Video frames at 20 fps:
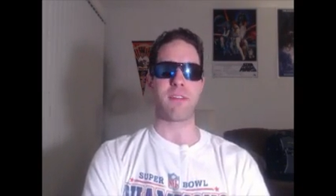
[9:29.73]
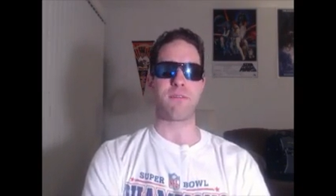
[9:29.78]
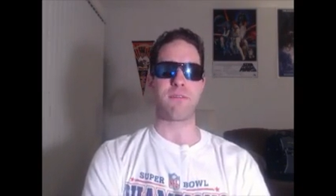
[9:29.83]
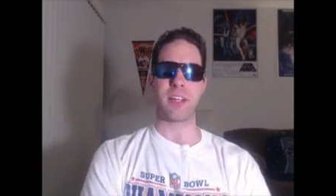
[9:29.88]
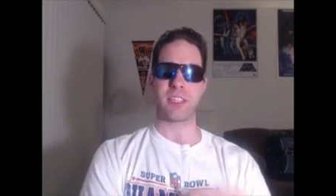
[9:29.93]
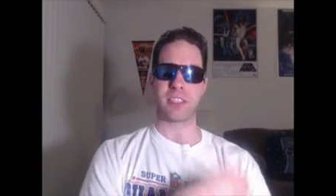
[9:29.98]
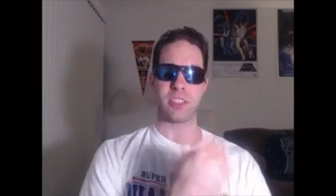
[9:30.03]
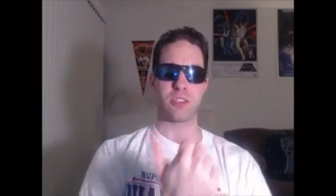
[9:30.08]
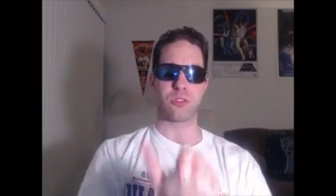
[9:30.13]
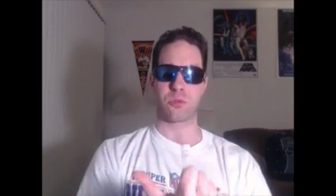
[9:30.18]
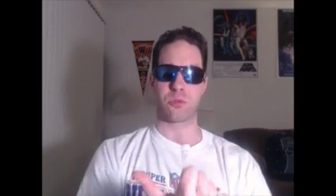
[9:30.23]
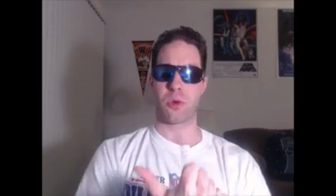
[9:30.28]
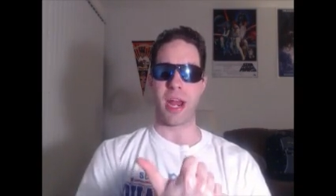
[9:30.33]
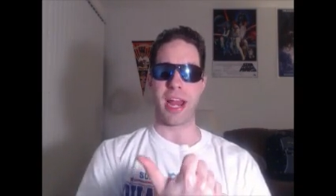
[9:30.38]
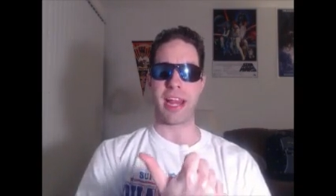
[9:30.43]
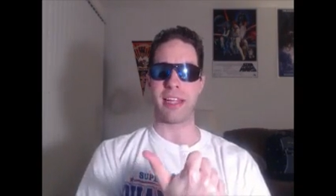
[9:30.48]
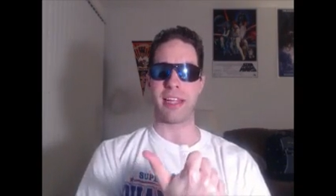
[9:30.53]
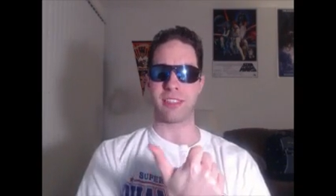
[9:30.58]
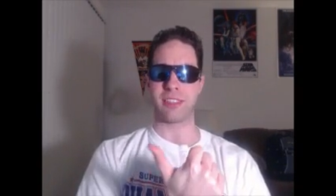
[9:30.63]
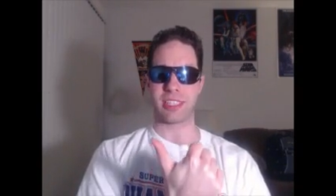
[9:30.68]
It fixes
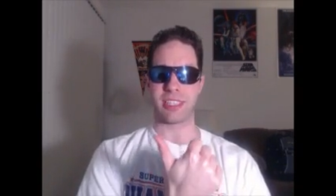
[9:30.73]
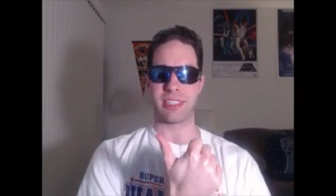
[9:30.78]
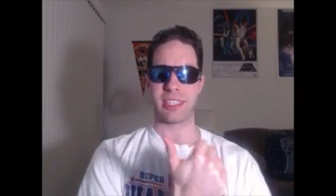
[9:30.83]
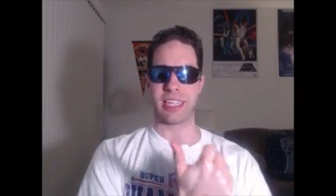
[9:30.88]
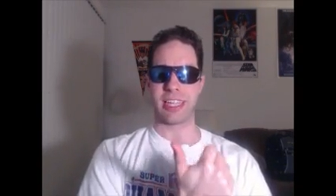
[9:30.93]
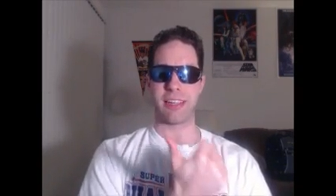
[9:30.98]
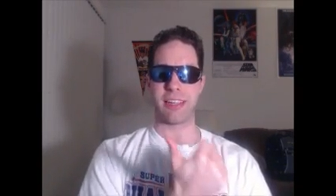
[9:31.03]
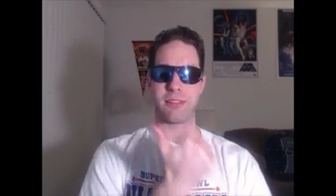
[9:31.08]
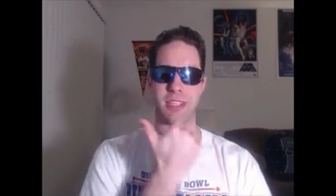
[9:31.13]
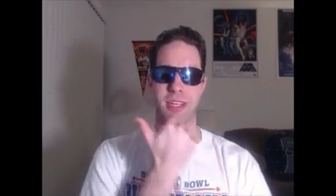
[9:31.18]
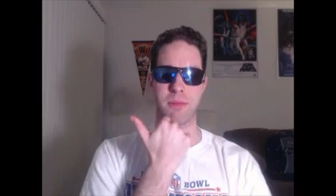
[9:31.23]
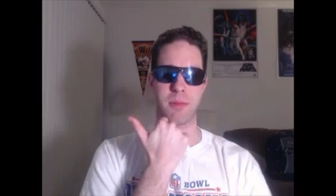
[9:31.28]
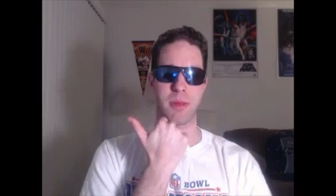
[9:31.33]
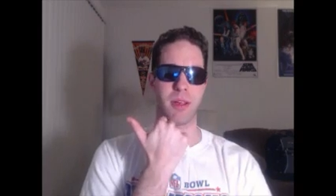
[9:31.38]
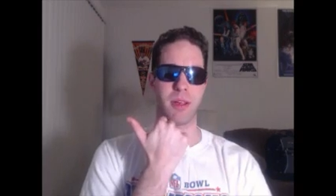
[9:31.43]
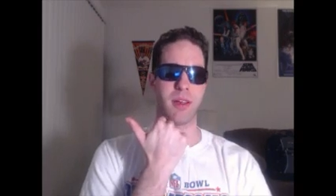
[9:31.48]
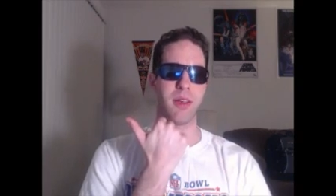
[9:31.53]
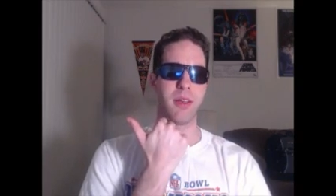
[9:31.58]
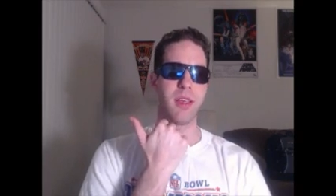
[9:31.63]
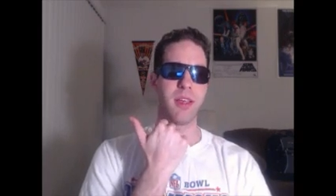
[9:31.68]
Reigns because it gives him
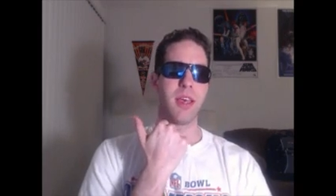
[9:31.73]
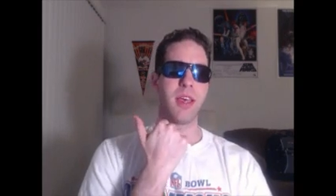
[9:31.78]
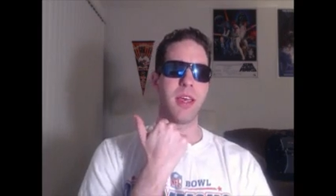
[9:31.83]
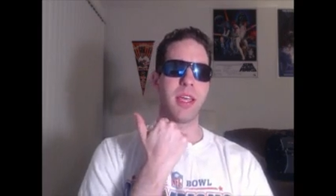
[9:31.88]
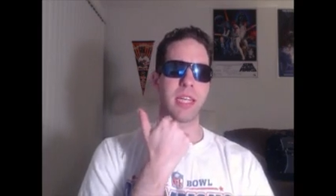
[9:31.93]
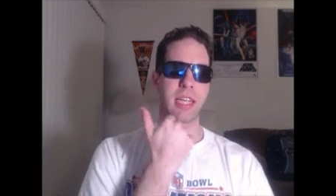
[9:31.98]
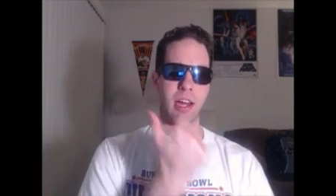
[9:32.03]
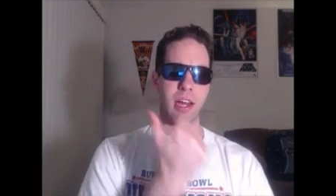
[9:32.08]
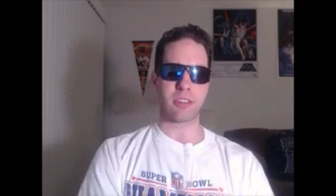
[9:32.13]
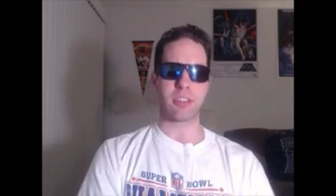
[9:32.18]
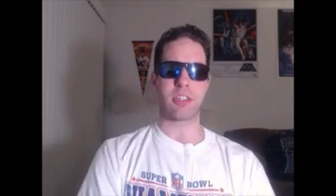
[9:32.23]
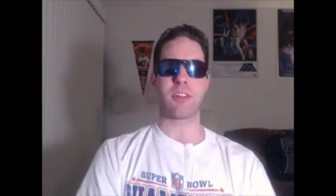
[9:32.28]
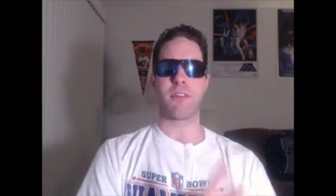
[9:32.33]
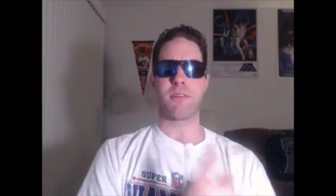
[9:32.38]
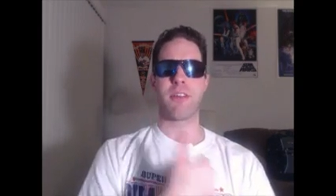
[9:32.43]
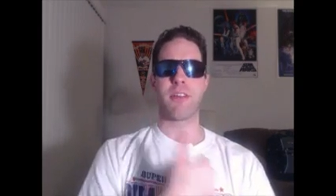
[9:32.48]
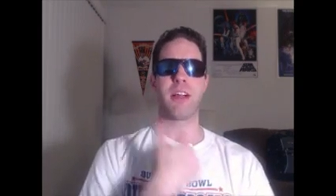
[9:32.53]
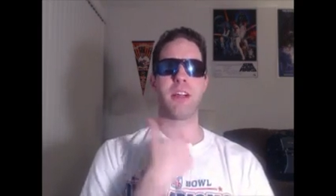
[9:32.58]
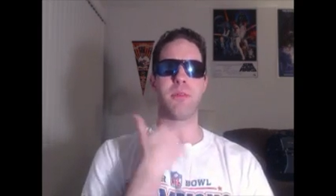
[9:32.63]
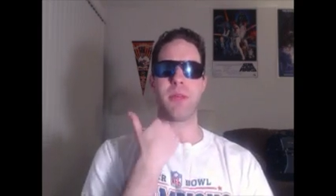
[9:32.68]
a character
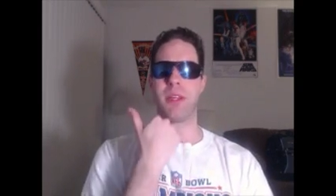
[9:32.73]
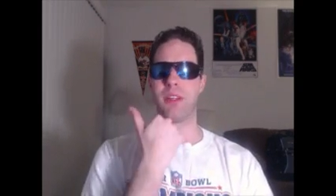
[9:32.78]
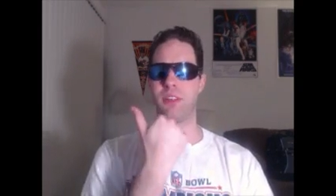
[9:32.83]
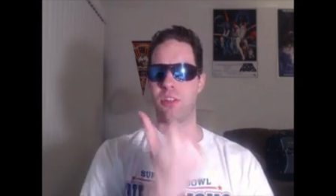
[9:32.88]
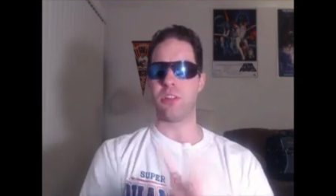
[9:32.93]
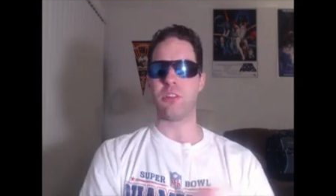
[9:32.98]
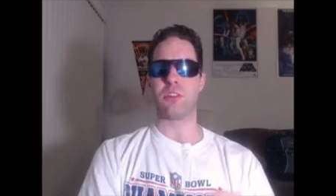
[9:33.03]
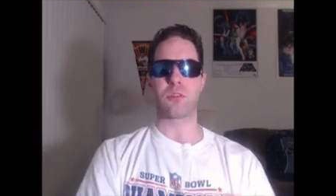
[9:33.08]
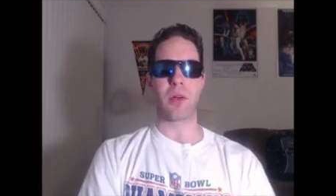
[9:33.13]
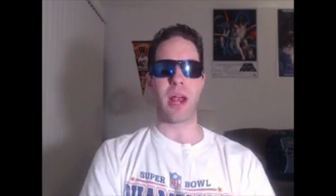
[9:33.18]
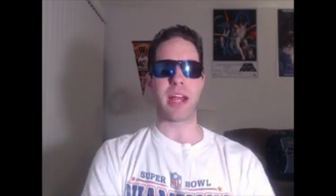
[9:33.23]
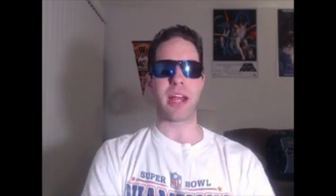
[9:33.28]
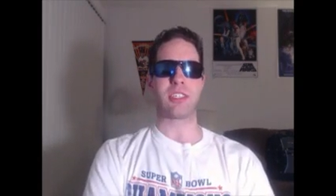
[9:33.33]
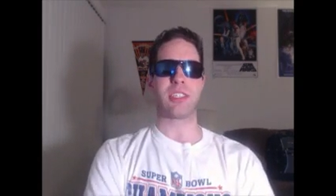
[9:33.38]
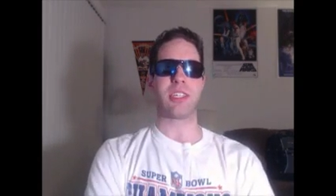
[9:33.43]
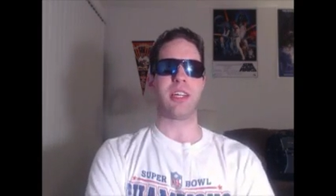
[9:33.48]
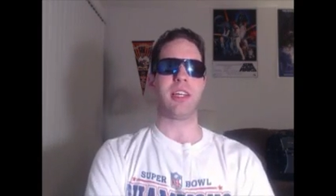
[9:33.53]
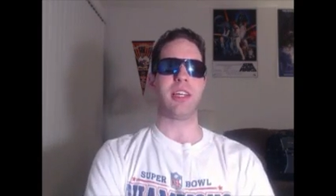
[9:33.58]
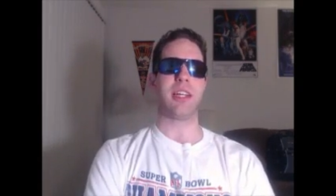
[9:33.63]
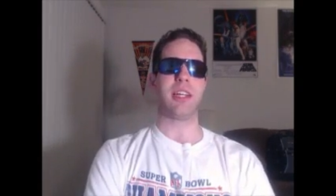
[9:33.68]
development, new
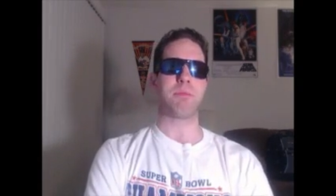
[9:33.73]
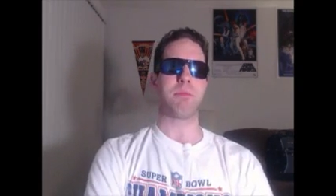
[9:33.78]
direction.